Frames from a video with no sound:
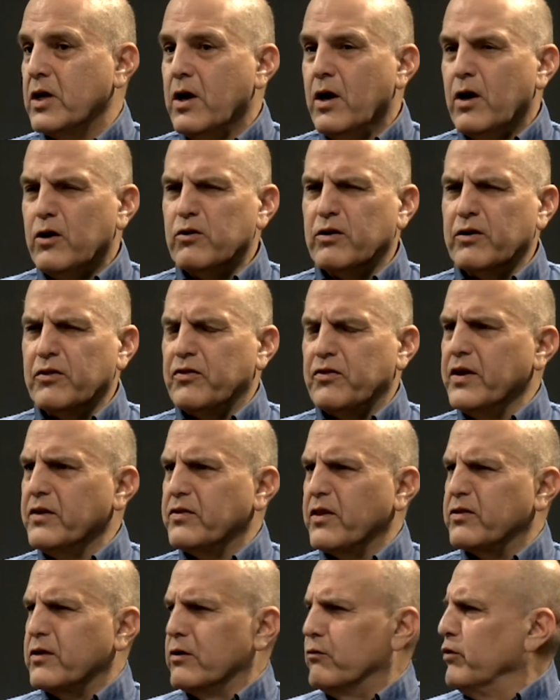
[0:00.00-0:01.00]
You can think that
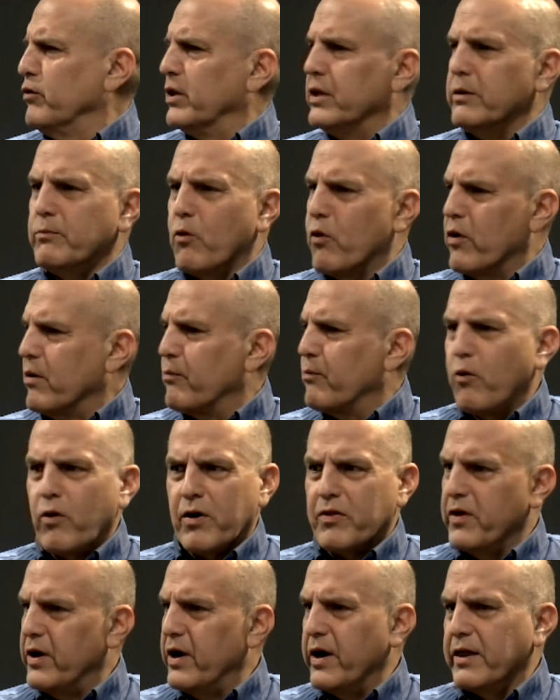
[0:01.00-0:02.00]
they're really more important
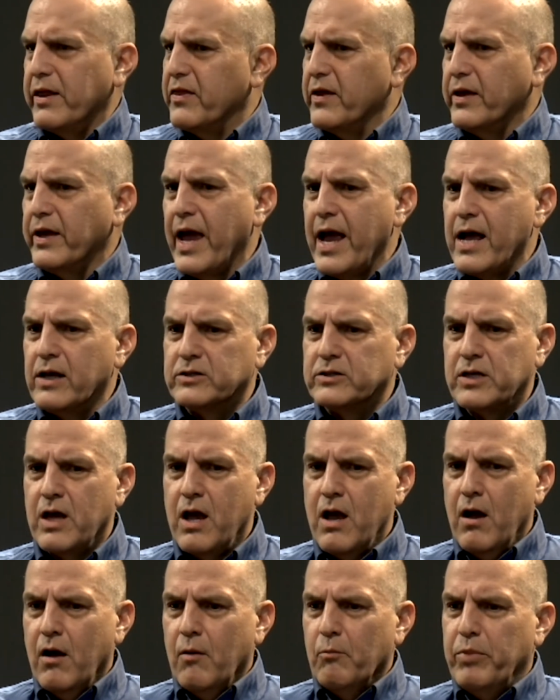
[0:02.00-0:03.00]
than anything else.
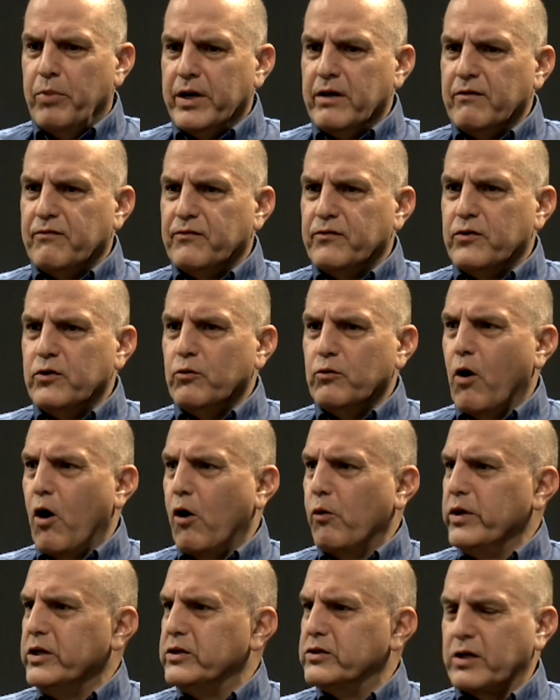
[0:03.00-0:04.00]
But if you
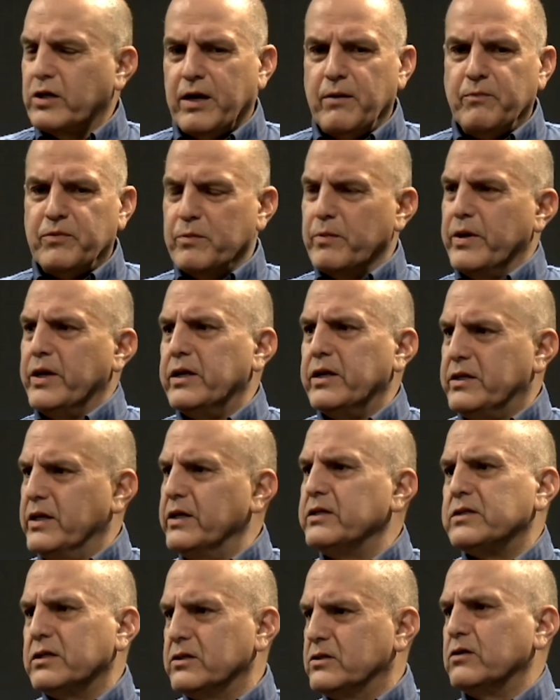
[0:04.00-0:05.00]
always keep them at a
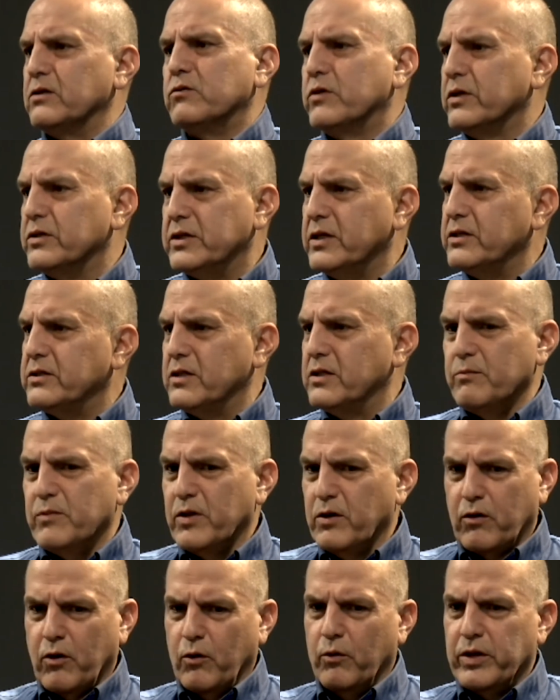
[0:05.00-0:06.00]
distance and resist them, they're
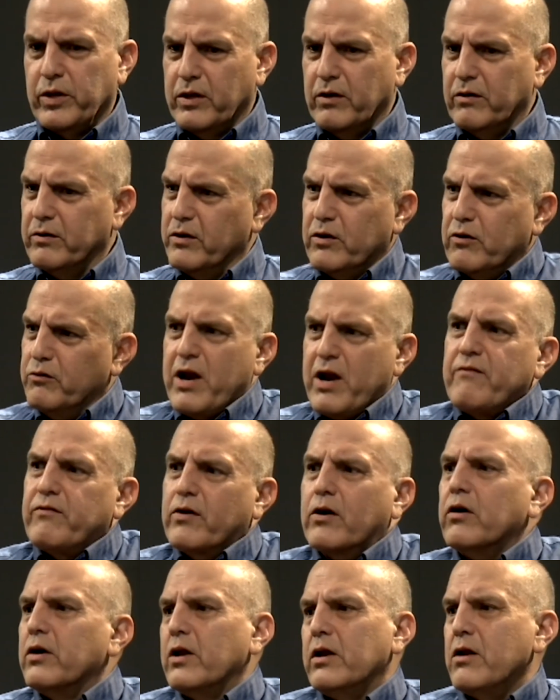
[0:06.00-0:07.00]
always, they're, you're never
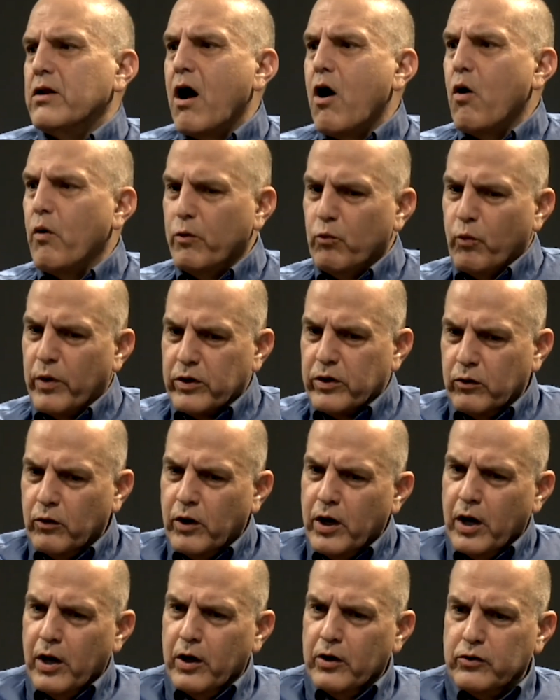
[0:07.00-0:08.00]
going to know. And when you
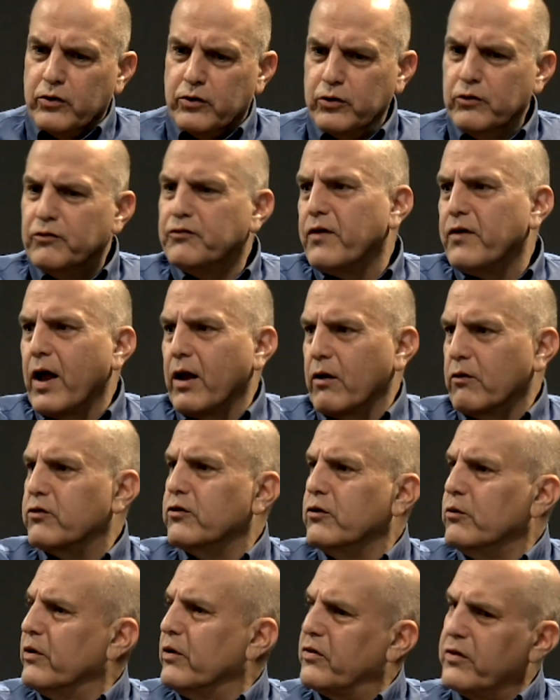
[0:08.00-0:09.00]
do follow through
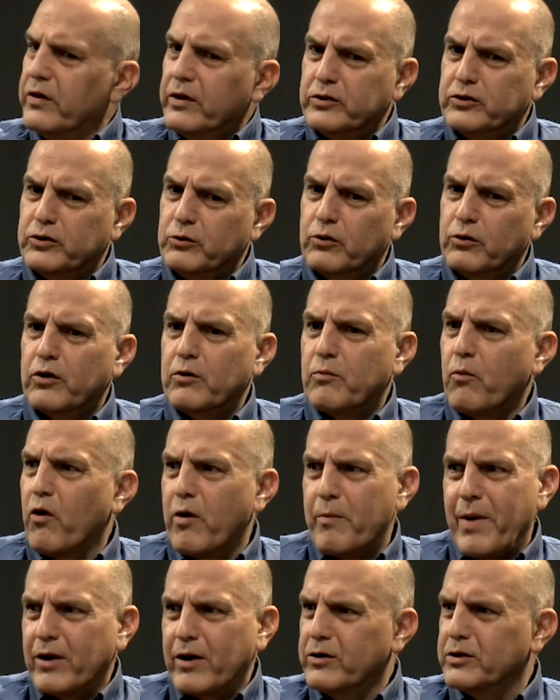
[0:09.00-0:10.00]
with things, you learn more
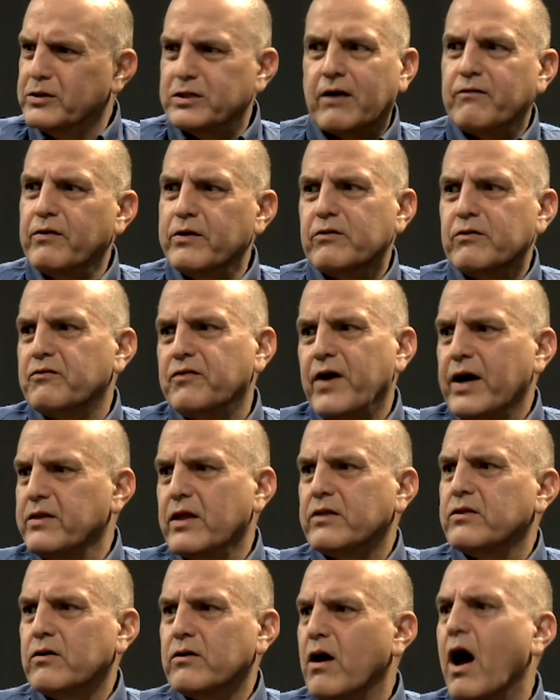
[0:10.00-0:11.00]
about yourself and you find that
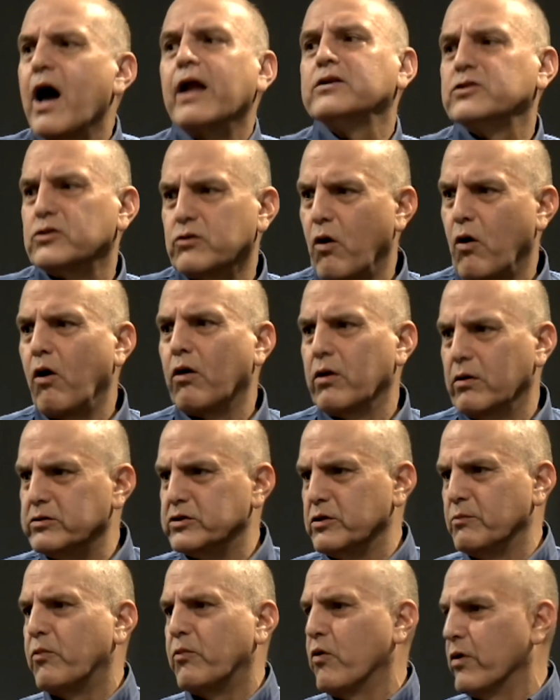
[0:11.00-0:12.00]
they're not as, all as
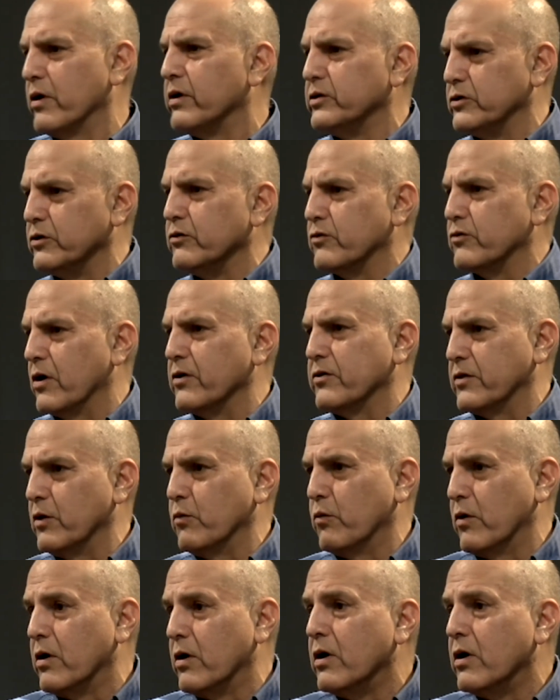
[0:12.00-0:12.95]
important as you thought they were,